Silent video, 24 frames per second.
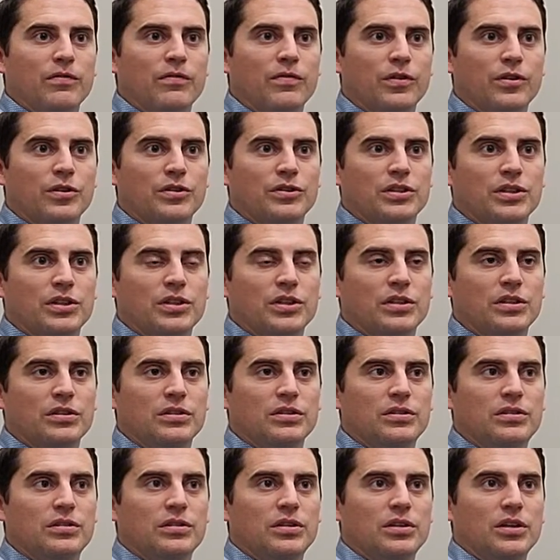
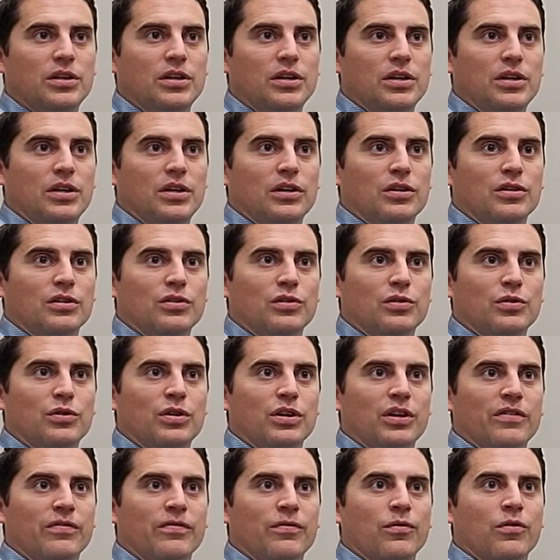versus
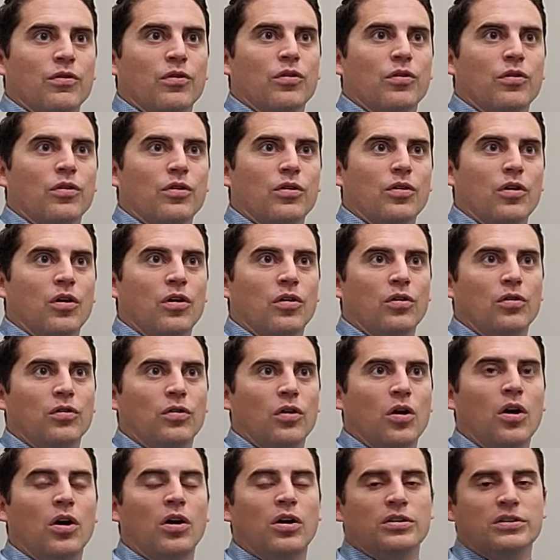doing it for a
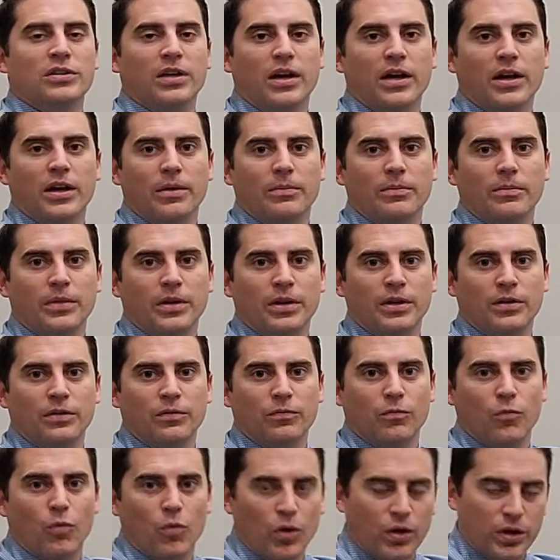long time
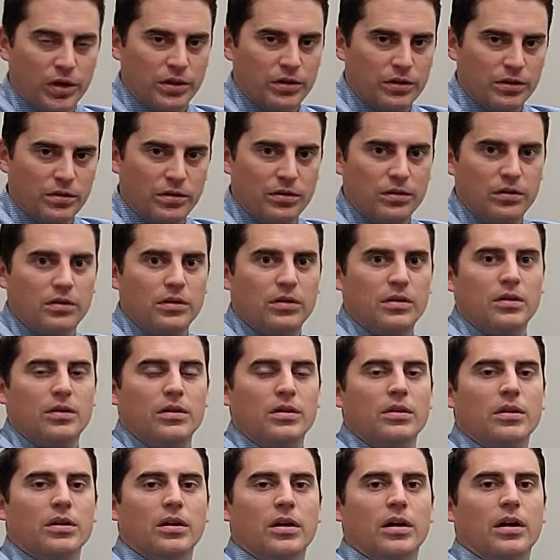in
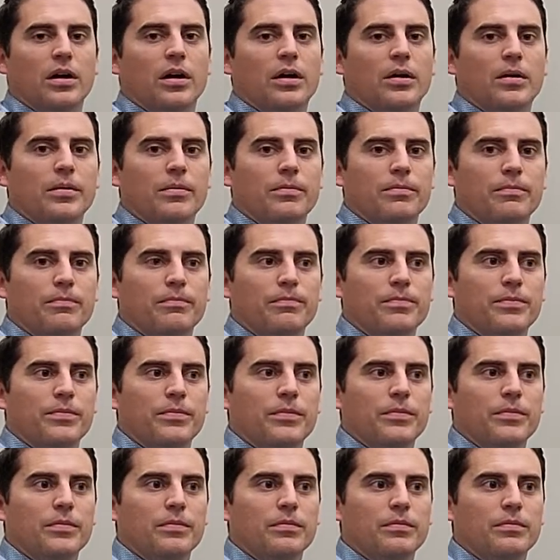um,
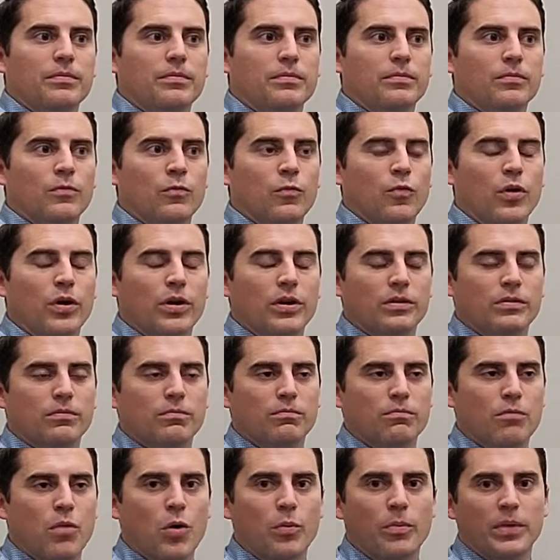one
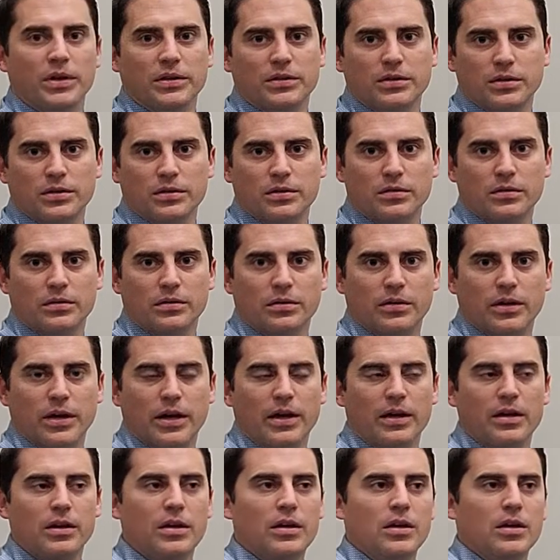moment.
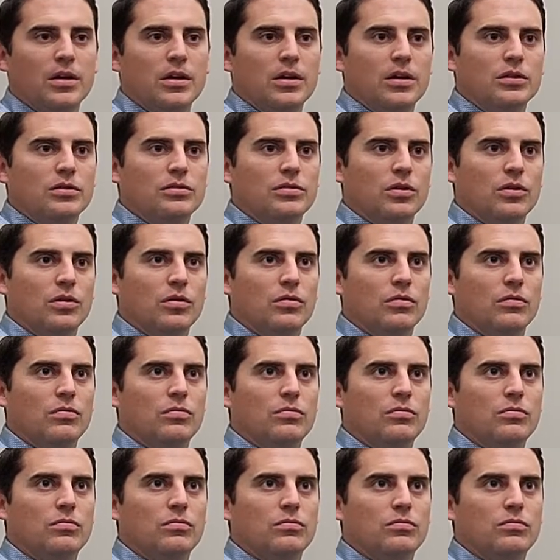Okay, so